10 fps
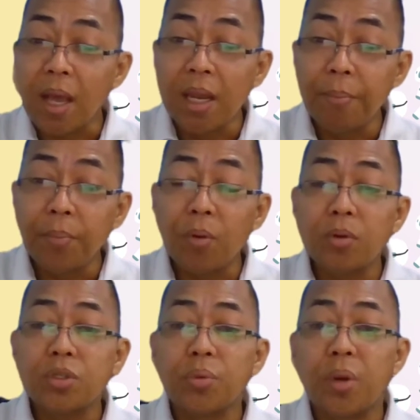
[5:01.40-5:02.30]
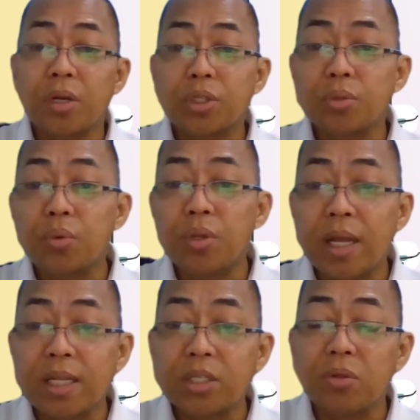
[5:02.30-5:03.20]
an approach where
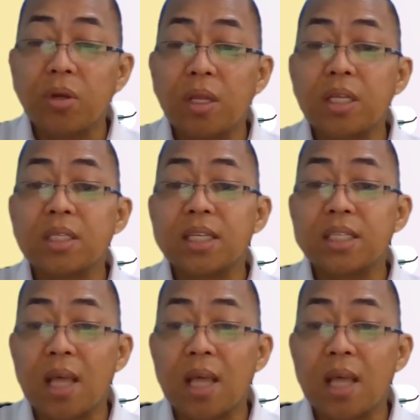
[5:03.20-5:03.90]
students is the